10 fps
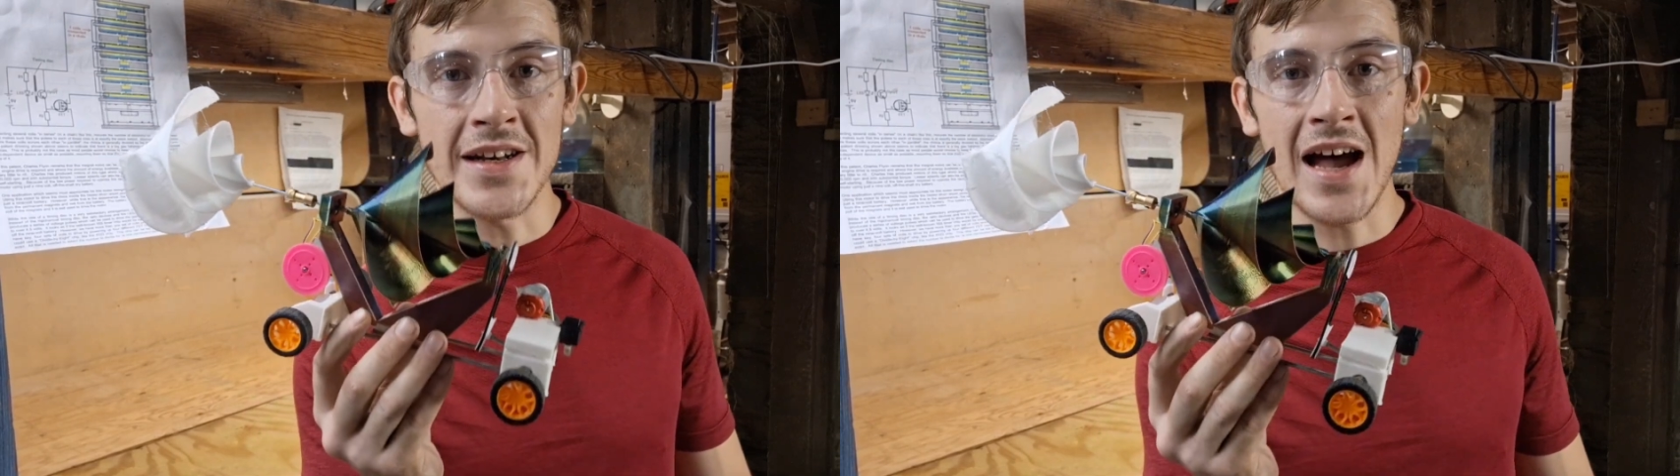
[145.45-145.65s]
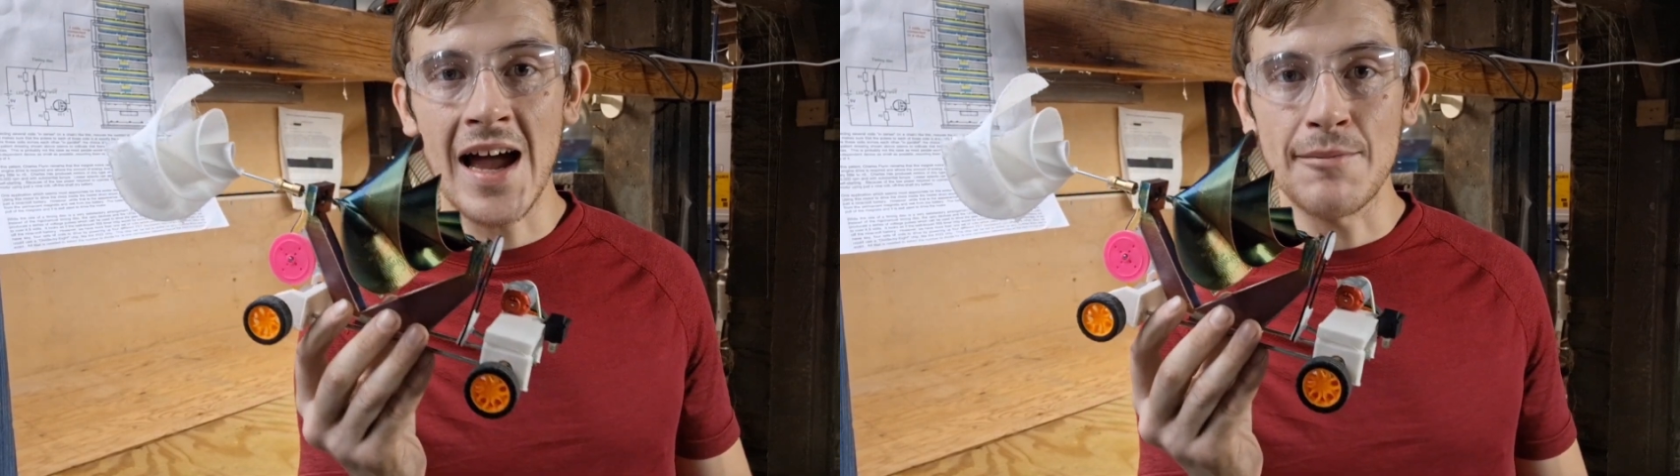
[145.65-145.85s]

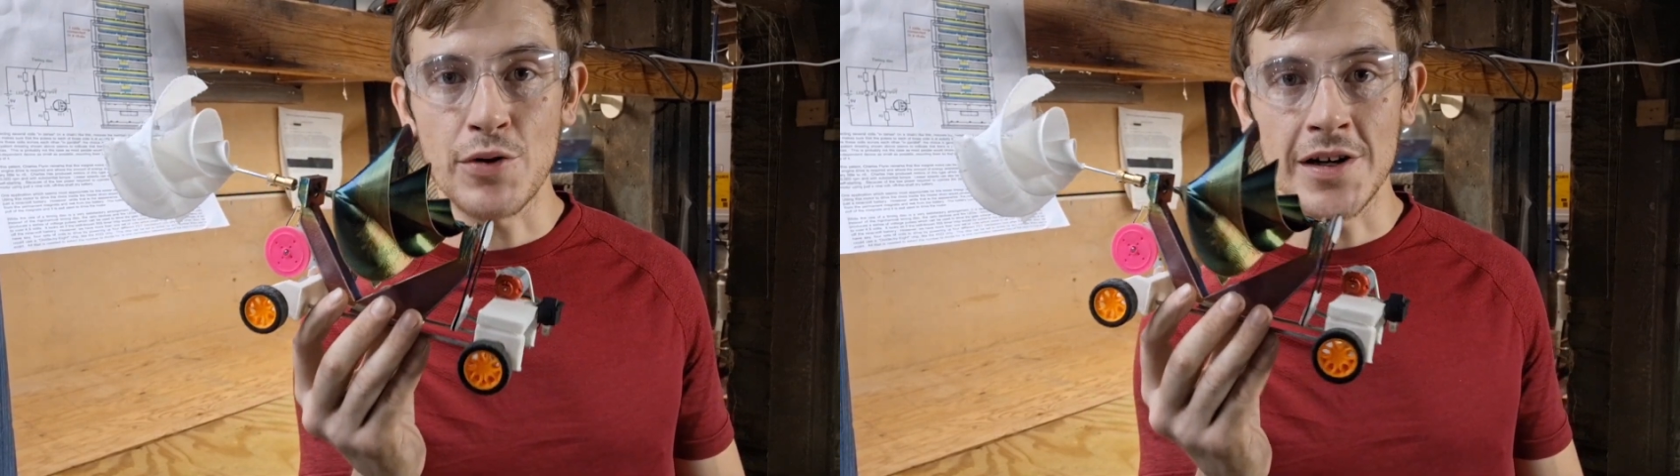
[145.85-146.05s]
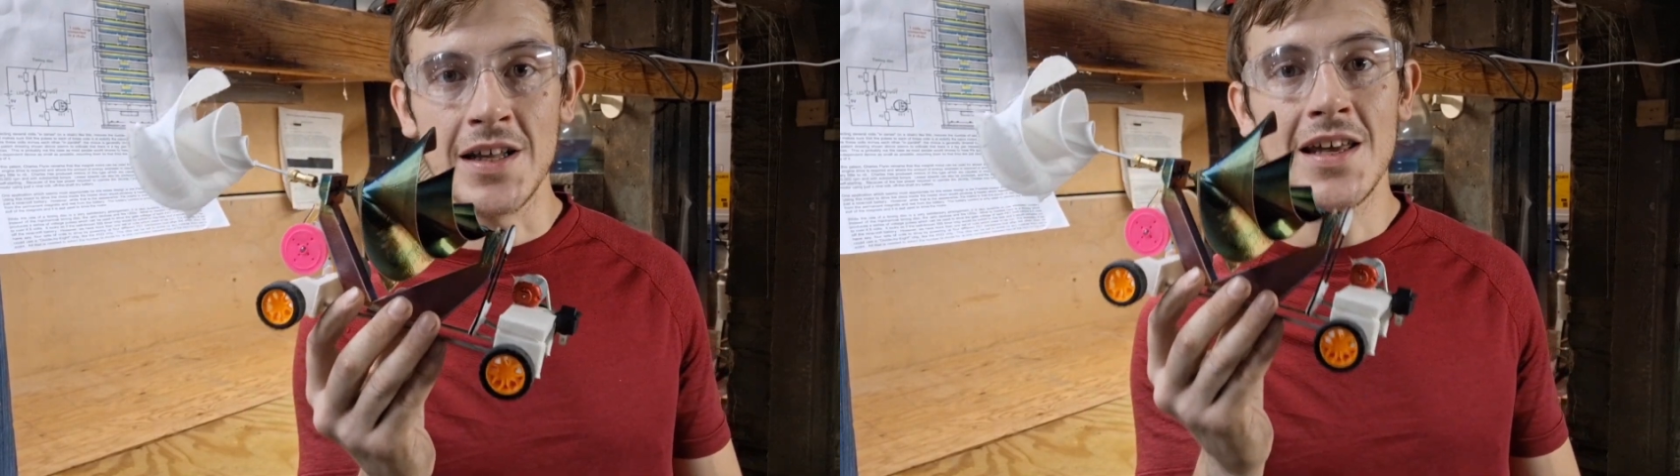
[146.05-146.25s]

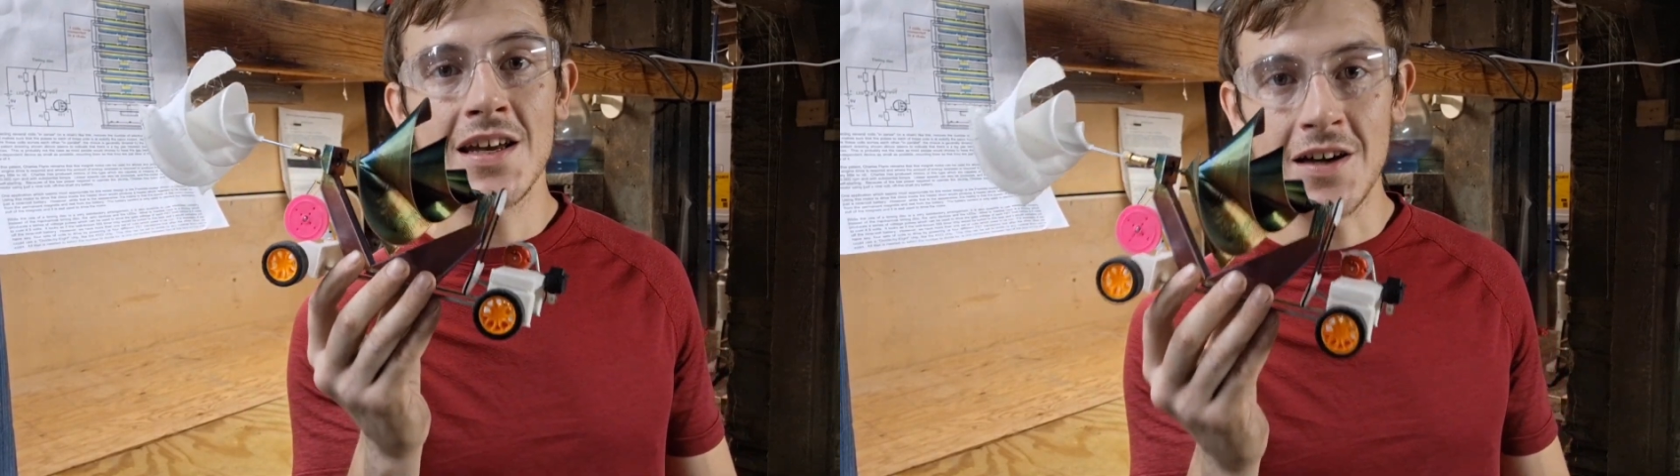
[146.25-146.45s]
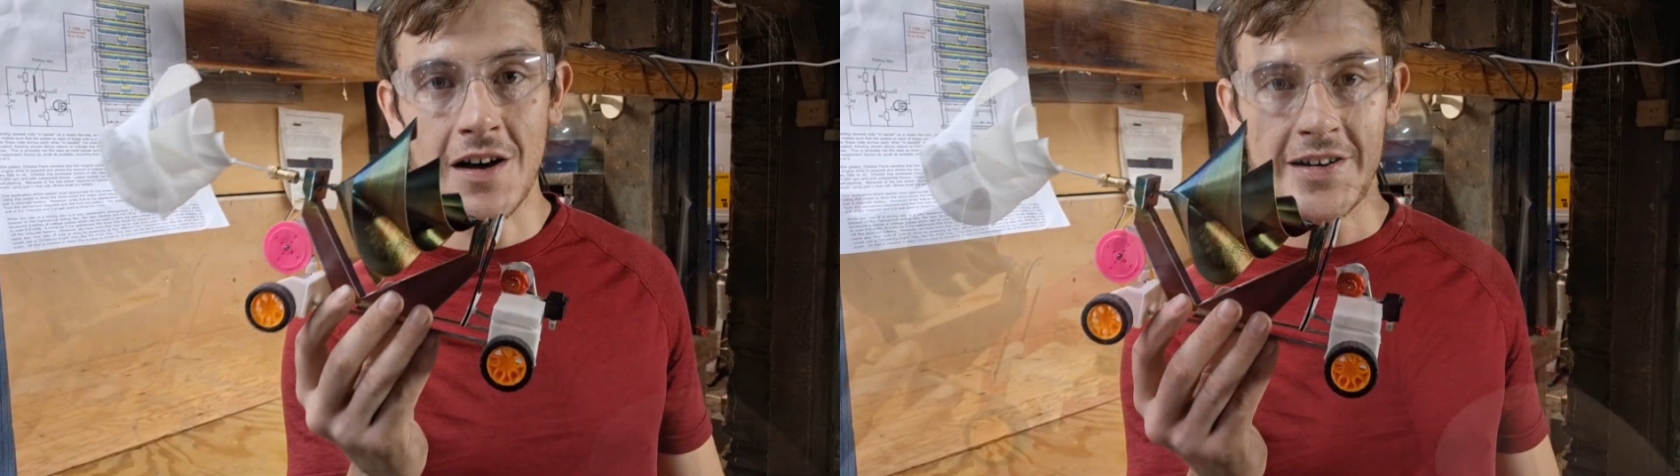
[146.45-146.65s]
hybrid
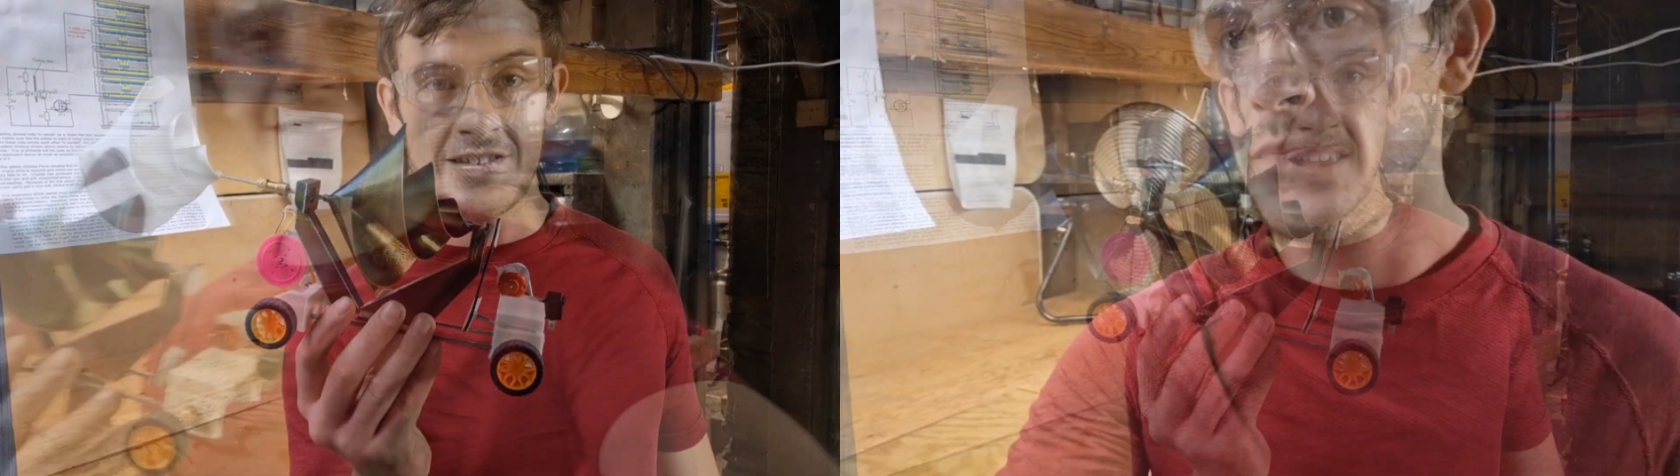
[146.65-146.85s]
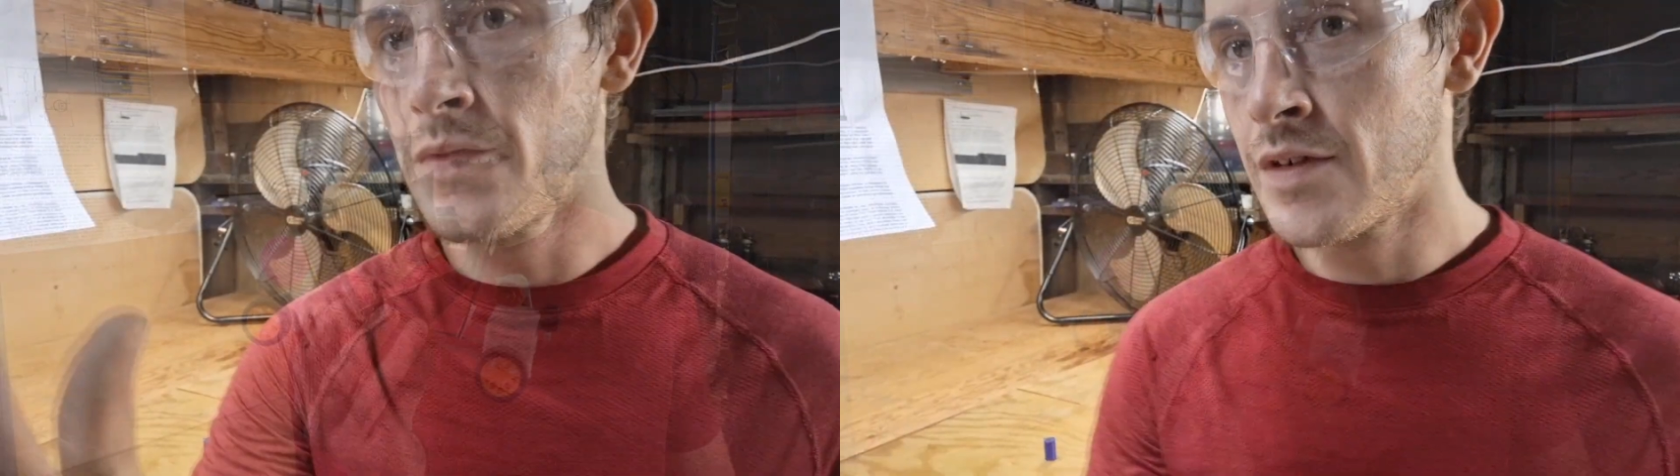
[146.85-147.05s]
car
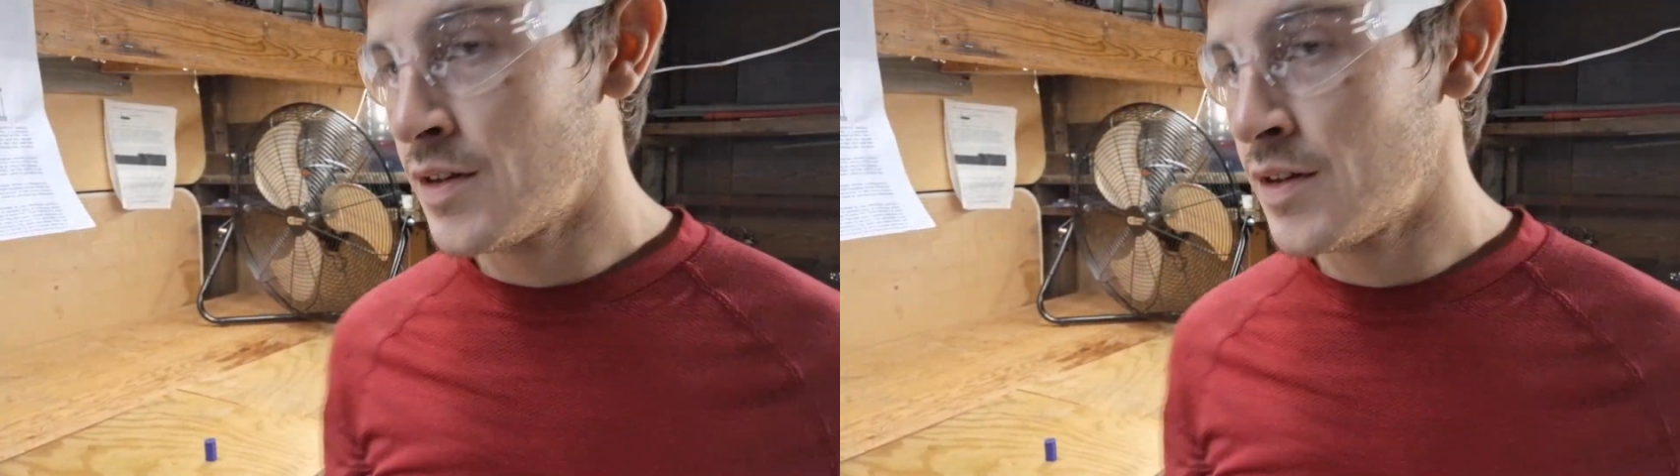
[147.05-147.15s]
design.